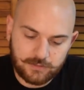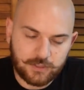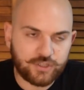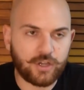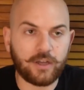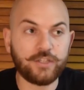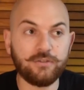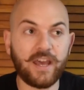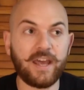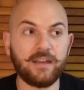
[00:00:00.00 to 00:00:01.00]
So I do
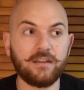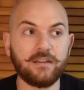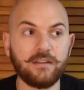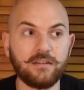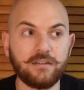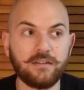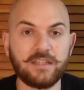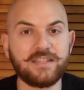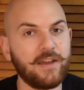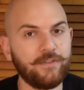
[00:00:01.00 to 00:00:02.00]
get,
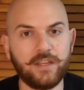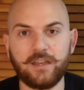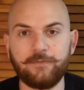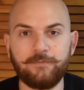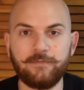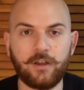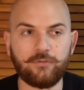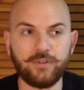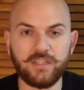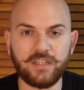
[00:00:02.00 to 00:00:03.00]
it's definitely a
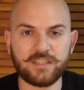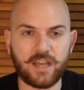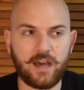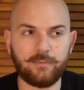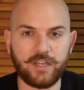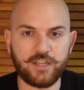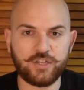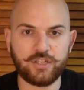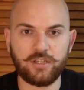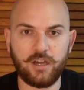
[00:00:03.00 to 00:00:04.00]
really nice
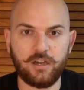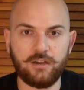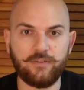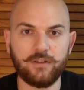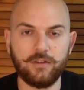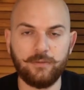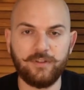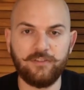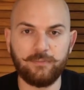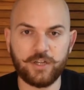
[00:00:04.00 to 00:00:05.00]
combination of a little bit
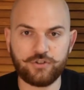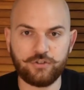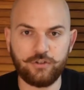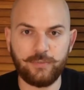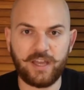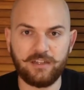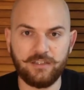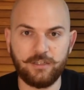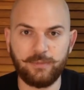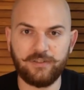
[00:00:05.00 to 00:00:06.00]
of mushroom and a
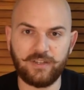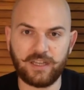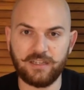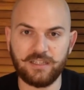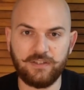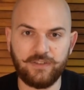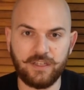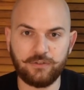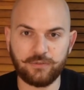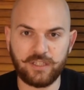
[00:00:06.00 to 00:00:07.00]
little bit of like a leafy
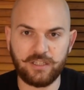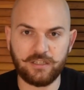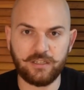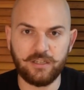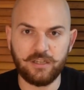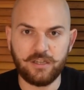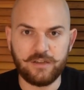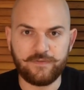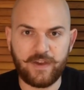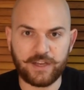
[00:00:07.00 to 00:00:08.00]
green
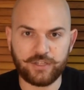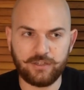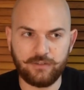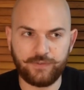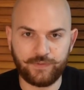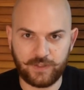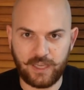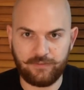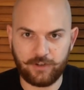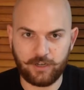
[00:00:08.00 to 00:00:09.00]
vegetal
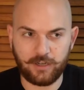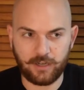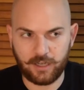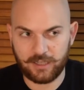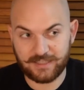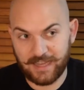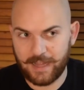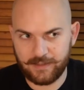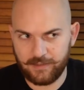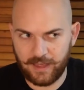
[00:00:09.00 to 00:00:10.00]
flavor,
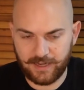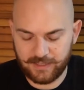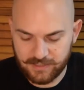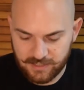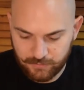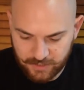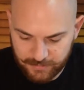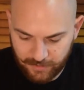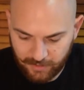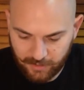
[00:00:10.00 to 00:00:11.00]
scent that is. We're
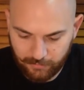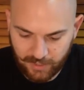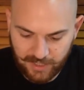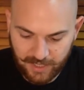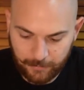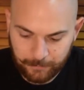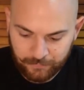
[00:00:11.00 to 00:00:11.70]
smelling it right now.